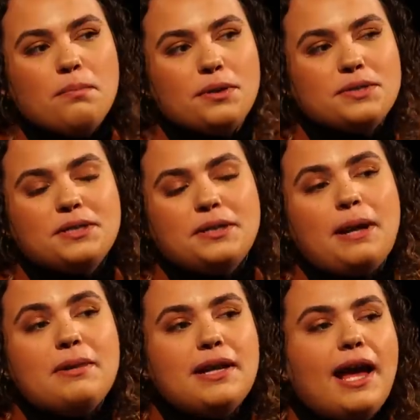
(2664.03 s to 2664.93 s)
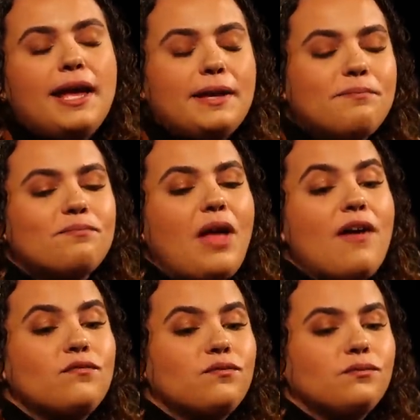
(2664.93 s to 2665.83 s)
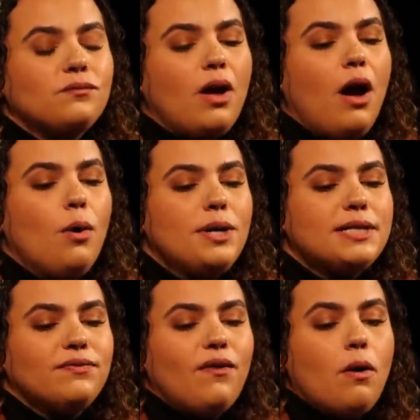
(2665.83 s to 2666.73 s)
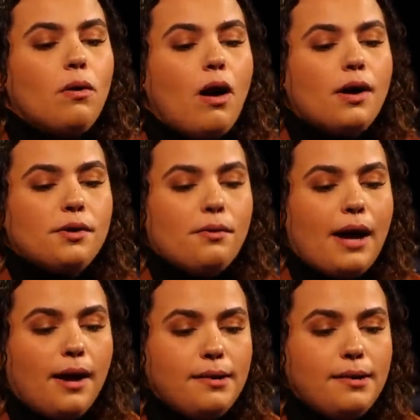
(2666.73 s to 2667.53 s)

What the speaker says: person. And I mean, I've always felt God around.